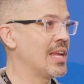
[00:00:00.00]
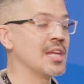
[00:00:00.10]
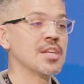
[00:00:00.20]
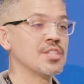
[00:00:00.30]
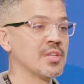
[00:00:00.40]
any
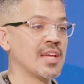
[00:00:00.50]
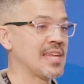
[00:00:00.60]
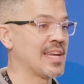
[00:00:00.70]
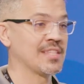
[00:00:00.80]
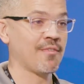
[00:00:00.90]
industry that
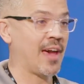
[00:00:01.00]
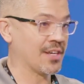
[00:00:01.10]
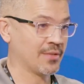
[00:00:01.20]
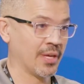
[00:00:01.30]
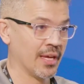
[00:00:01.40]
has a
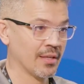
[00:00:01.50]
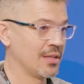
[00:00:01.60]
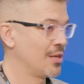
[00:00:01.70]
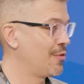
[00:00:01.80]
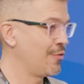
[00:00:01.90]
factory.
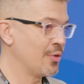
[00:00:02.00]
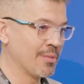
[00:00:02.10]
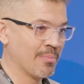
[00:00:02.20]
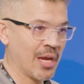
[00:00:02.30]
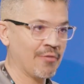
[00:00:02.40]
Food
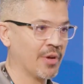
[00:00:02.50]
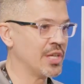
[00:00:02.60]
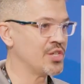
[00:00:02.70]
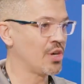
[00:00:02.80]
and beverage,